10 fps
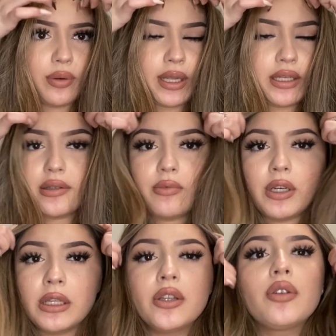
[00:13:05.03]
bangs, it
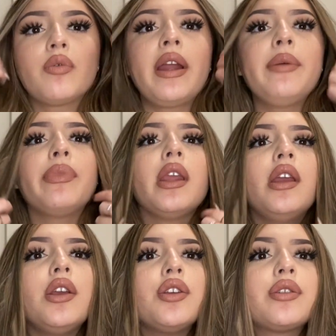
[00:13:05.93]
wouldn't look right.
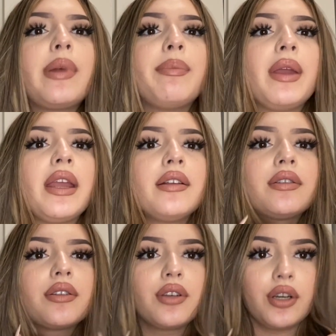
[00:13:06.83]
So my bangs
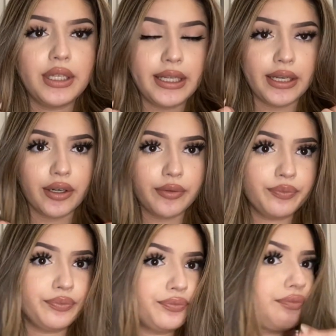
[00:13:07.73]
start to here.
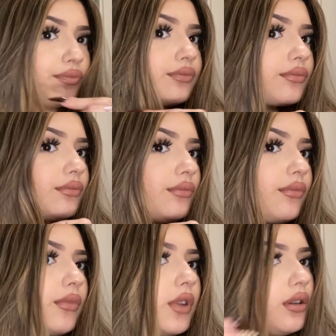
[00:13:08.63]

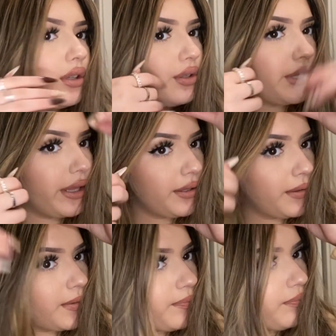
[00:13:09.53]
You see this?